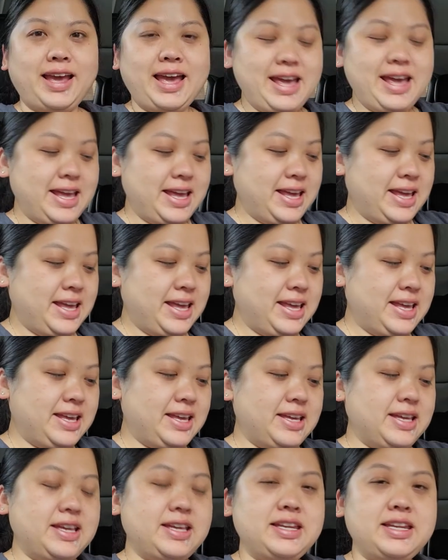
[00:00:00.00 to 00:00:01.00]

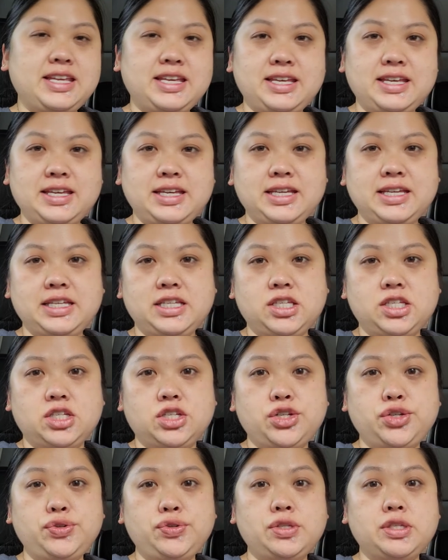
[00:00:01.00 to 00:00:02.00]
Hey, it is
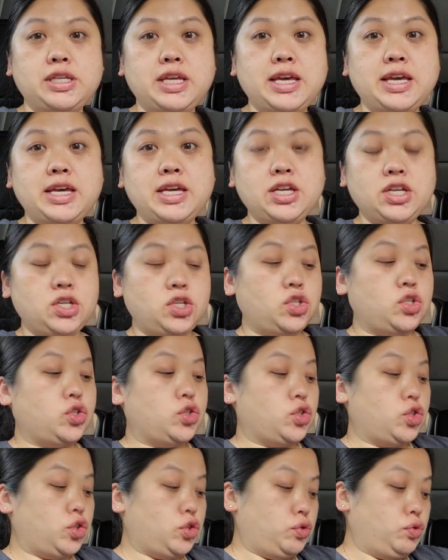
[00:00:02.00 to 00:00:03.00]
Tuesday,
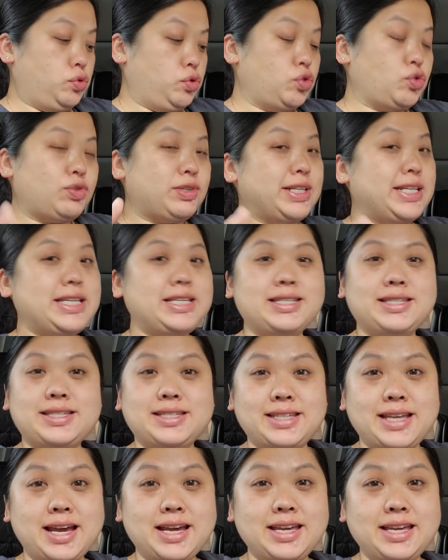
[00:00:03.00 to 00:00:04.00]
June
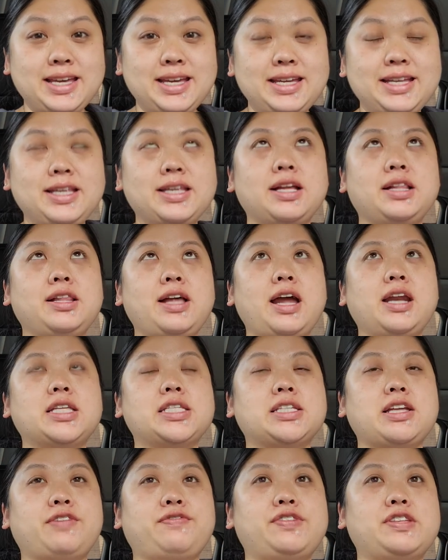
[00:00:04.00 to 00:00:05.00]
22nd. A lot of
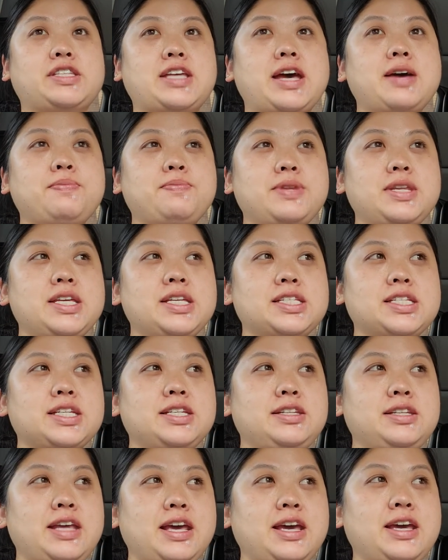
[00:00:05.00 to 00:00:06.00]
stuff is happening
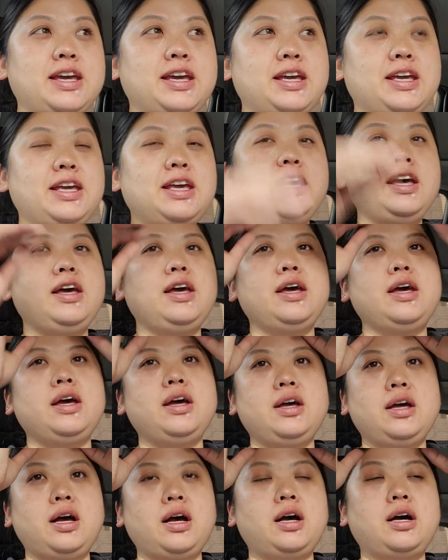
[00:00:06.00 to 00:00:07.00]
today.
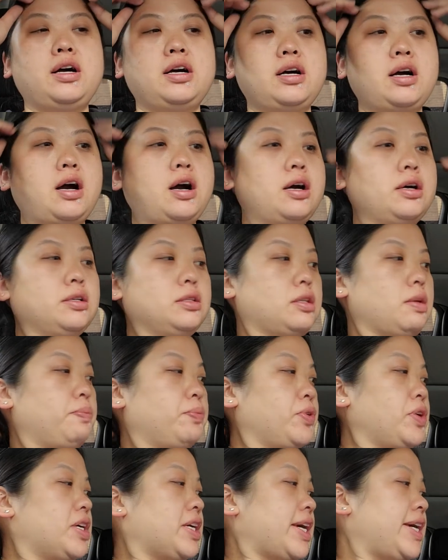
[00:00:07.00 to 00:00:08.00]
Uh, the
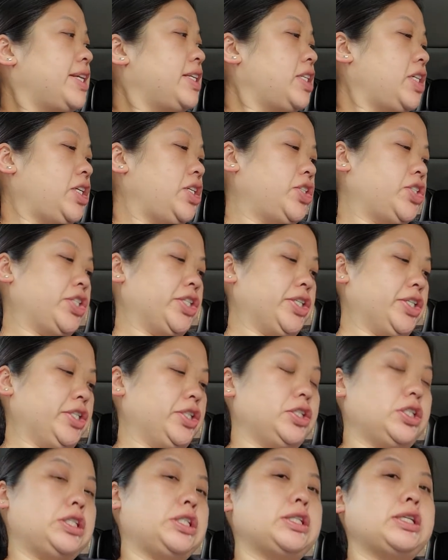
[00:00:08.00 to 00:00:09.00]
pre-K
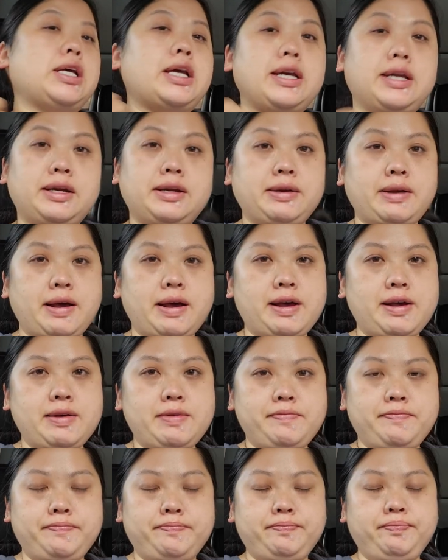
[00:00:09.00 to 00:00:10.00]
teachers, and
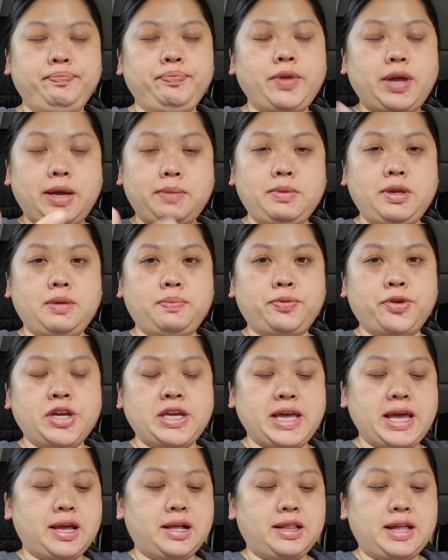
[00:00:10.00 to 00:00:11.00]
i I'm in a
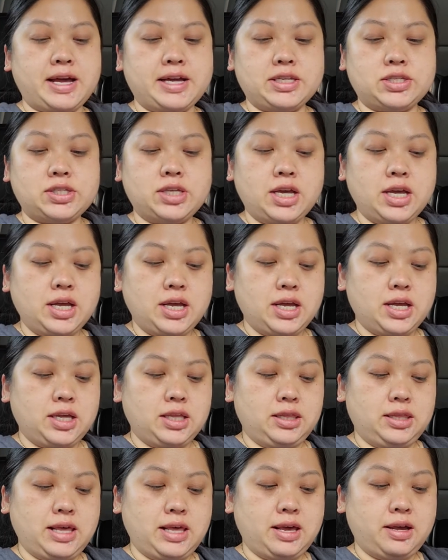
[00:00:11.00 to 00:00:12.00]
pre-K class,
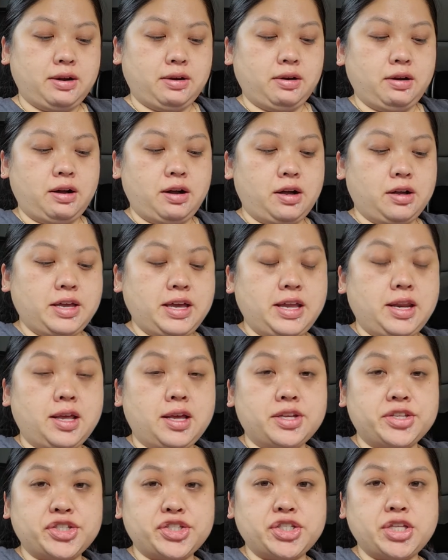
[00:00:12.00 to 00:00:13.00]
they are all
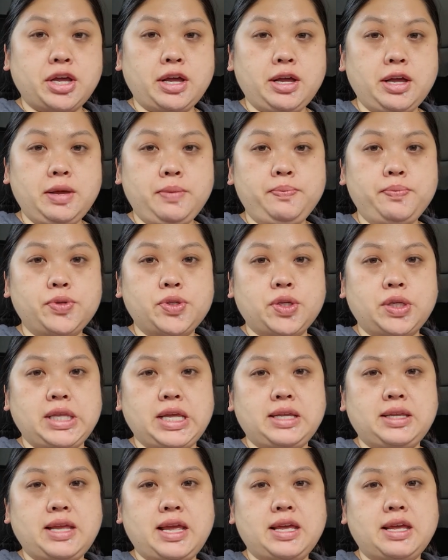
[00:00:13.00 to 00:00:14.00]
getting a sub so
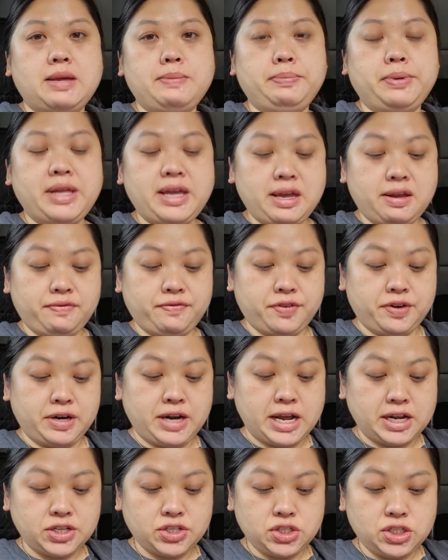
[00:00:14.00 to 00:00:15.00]
that they can plan for
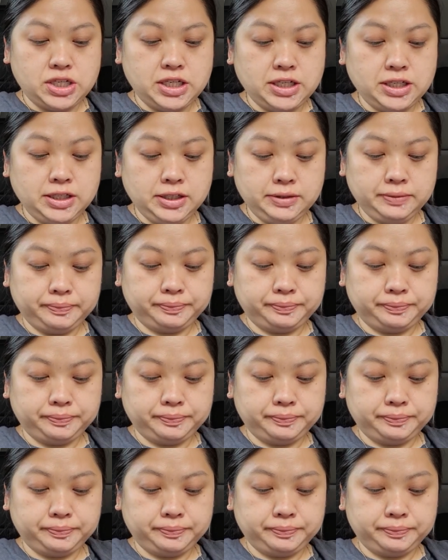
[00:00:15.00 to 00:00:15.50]
next year.